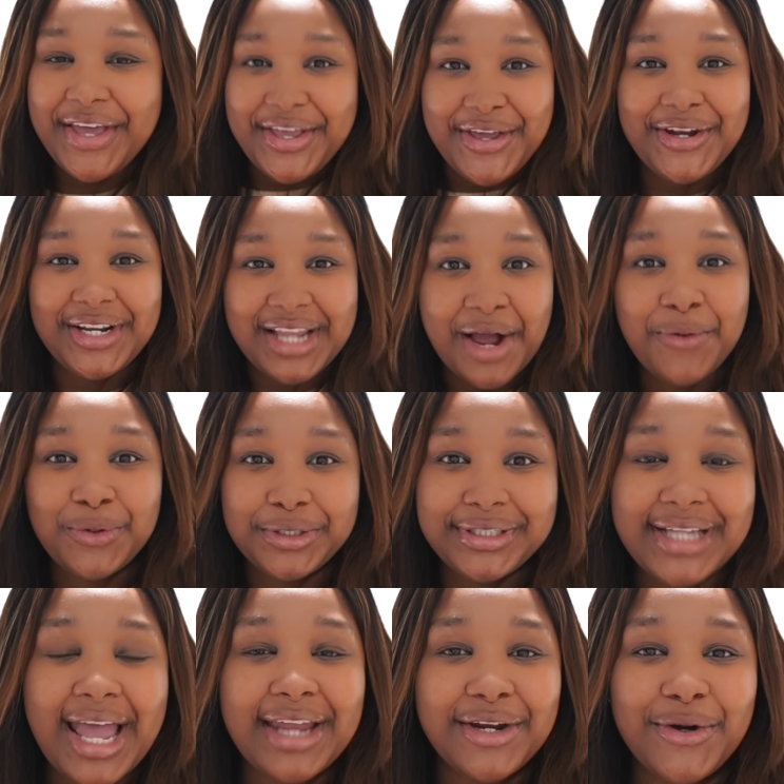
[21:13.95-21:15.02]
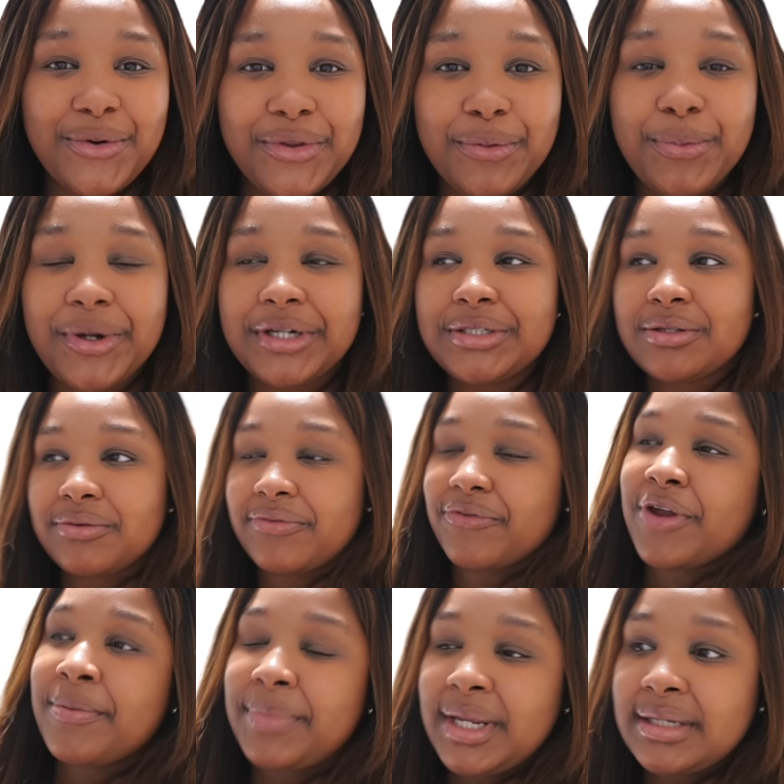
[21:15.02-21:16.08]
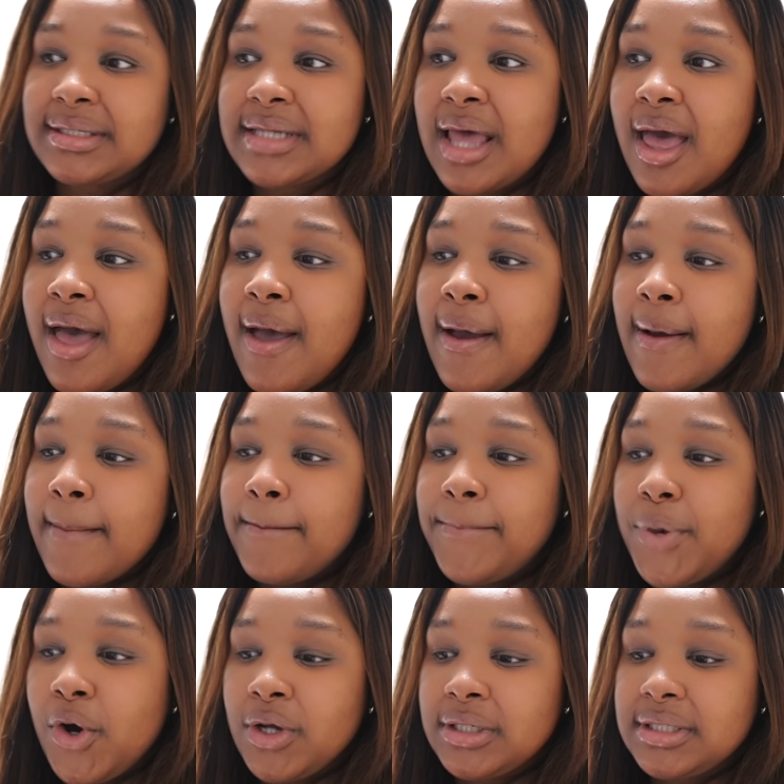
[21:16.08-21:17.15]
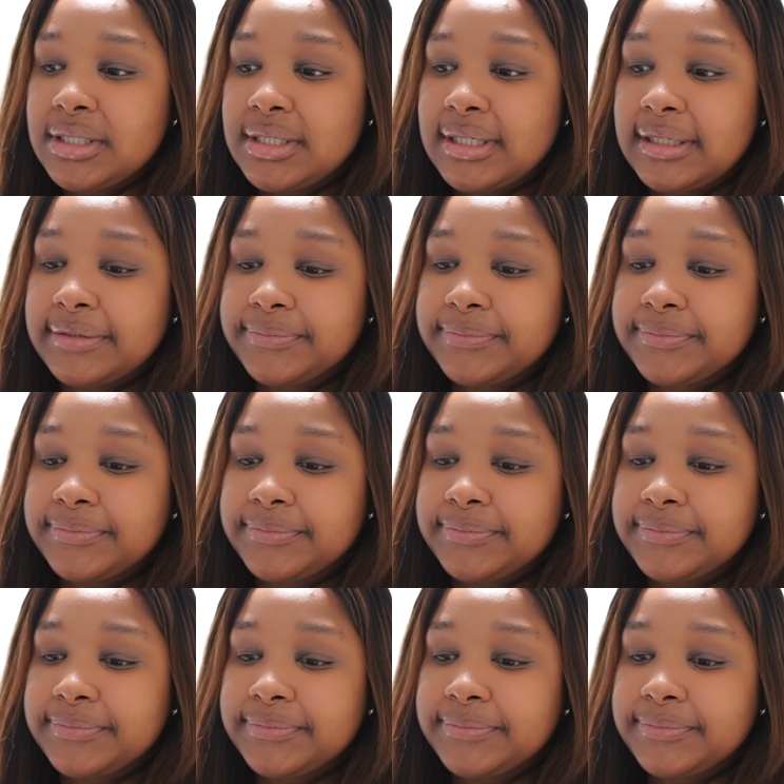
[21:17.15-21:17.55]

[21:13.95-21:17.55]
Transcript: That was kind of how the person framed it. But